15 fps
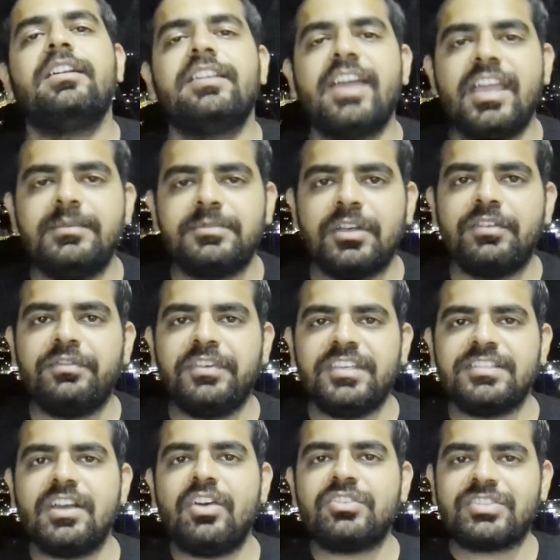Types of
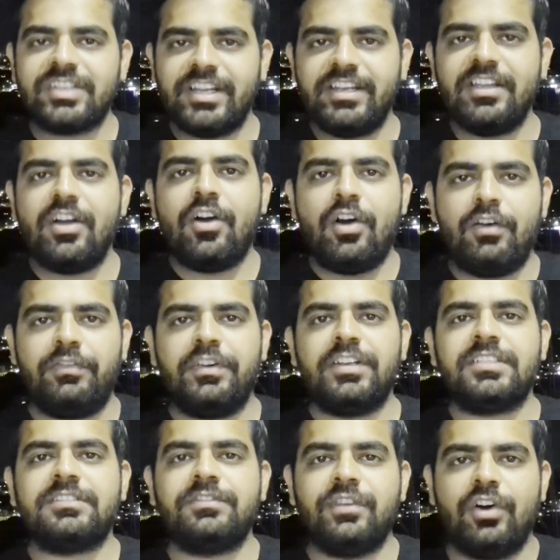visa Australia
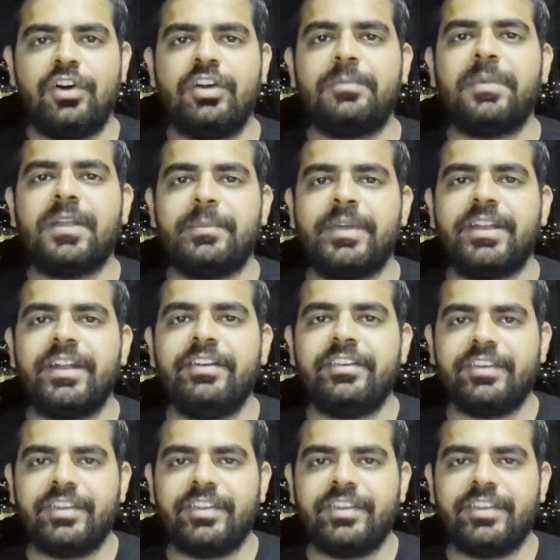offers for permanent